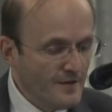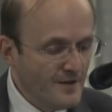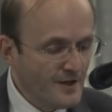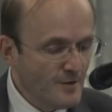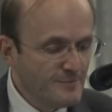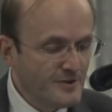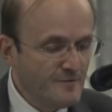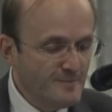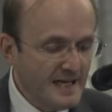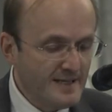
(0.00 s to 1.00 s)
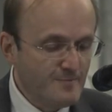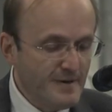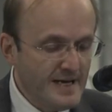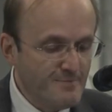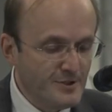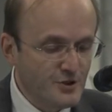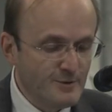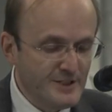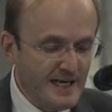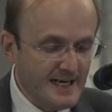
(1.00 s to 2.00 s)
The number of ballot papers
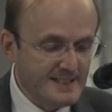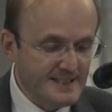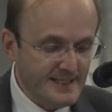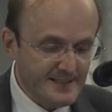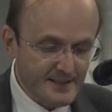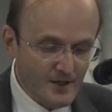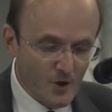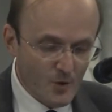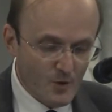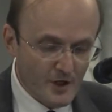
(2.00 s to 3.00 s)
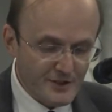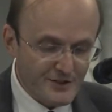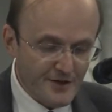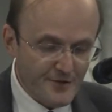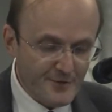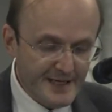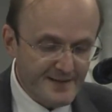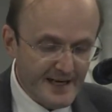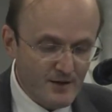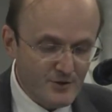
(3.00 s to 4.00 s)
rejected was
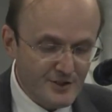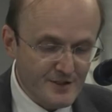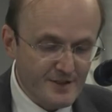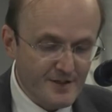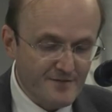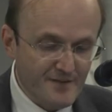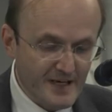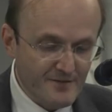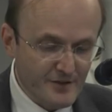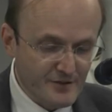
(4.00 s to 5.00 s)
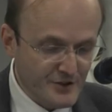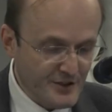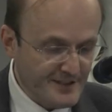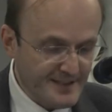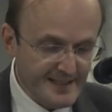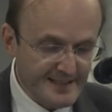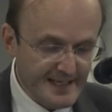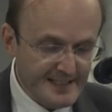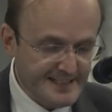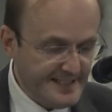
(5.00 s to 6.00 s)

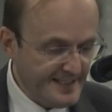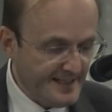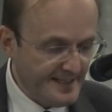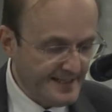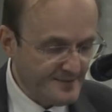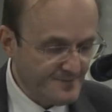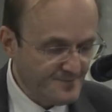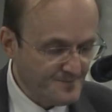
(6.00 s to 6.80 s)
3,599.